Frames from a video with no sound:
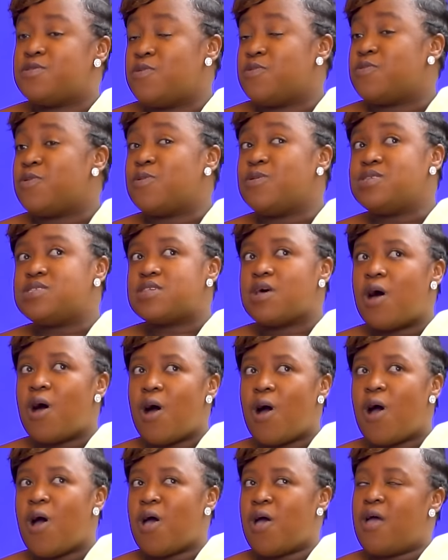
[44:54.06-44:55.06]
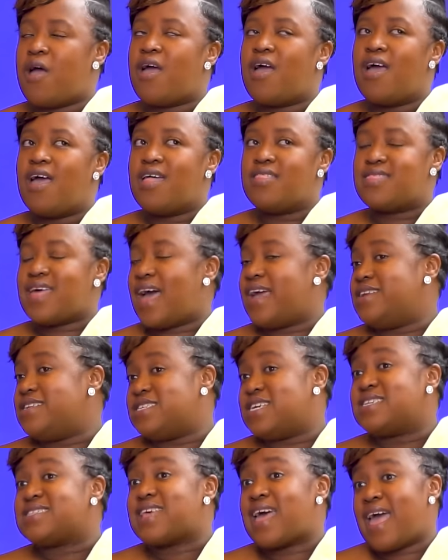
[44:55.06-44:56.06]
So those are the
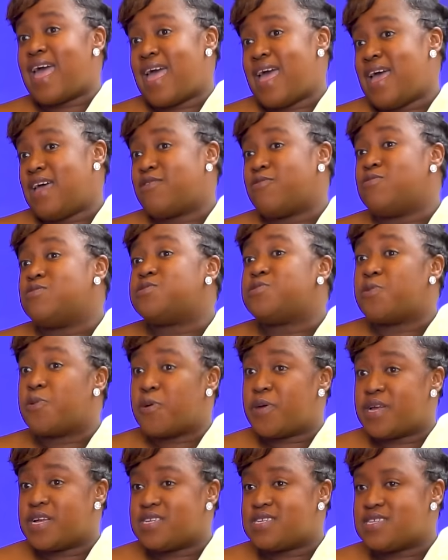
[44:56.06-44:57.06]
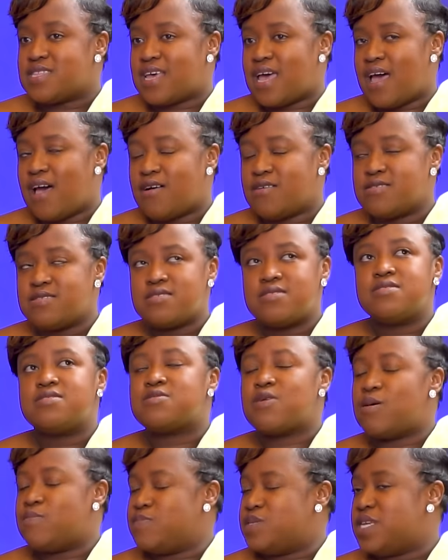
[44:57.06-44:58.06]
ideas I had also going into the house.
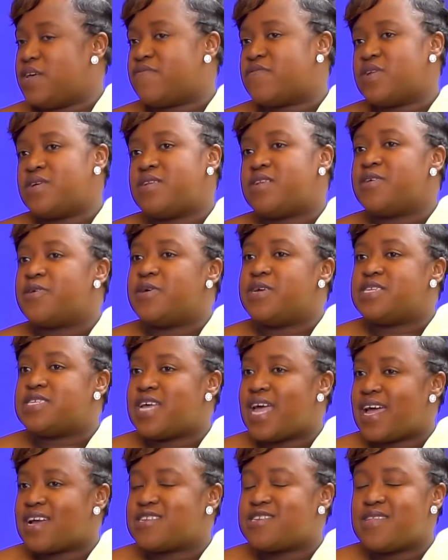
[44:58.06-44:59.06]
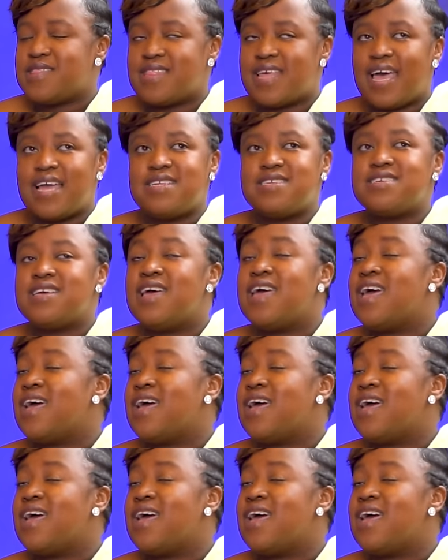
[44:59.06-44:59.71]
So I'm definitely going to act on that.